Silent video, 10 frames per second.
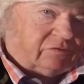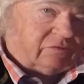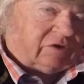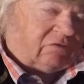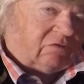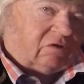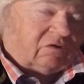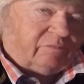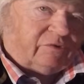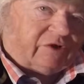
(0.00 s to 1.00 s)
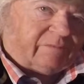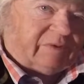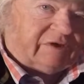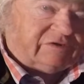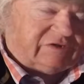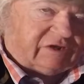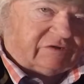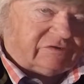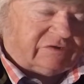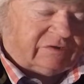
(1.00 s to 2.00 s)
can no longer put up
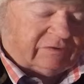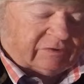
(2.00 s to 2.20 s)
antennas,